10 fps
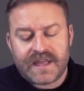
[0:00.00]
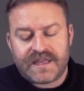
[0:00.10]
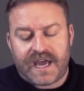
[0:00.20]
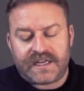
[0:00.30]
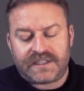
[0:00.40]

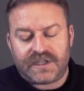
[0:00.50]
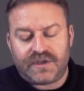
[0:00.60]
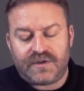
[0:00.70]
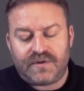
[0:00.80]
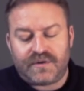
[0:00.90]
that
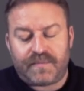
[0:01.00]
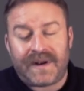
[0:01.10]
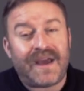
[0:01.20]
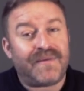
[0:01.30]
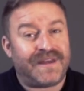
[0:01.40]
you
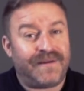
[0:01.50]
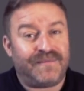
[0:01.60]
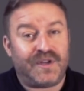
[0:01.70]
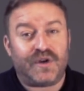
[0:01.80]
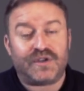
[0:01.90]
play with it,
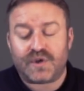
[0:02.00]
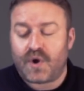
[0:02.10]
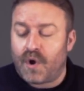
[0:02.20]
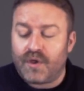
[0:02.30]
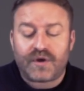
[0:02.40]
you know? So
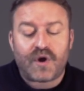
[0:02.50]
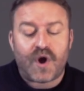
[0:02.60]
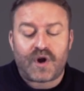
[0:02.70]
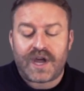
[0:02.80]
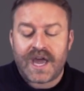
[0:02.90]
hold the
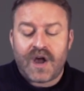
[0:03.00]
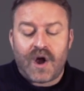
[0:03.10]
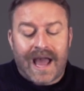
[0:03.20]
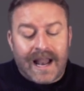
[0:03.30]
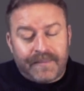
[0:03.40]
Kong,
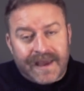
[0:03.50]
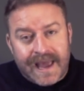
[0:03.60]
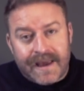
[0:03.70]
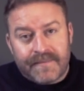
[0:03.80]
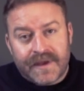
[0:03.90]
help
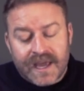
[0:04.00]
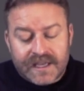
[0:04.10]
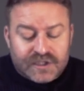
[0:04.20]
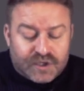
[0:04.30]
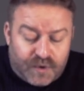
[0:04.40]
him,
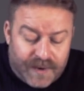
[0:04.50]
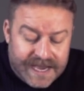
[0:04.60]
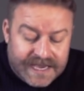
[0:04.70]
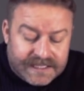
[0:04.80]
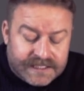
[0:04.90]

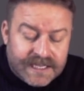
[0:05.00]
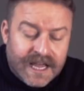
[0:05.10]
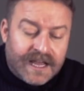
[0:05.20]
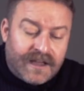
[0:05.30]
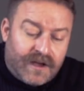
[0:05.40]
squeeze,
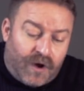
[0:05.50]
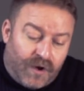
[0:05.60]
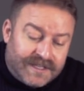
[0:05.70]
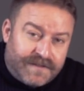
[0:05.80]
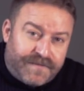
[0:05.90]

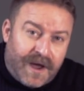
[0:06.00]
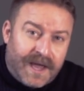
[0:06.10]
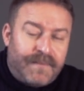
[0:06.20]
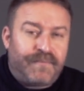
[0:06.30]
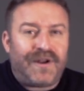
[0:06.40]
hold it for
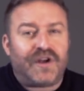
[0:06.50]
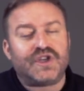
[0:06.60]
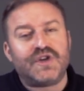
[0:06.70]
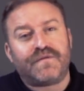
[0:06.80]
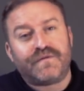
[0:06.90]
him, put it
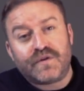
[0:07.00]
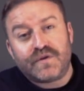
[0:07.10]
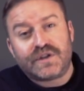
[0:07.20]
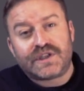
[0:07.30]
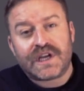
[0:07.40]
onto your
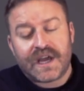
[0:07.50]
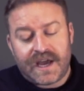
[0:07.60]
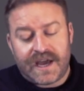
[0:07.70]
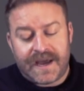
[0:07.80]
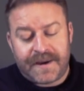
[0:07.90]
foot,
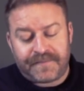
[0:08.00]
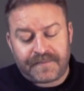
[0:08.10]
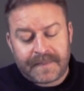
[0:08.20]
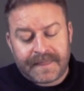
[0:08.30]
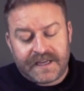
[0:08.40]

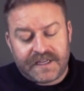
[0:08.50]
and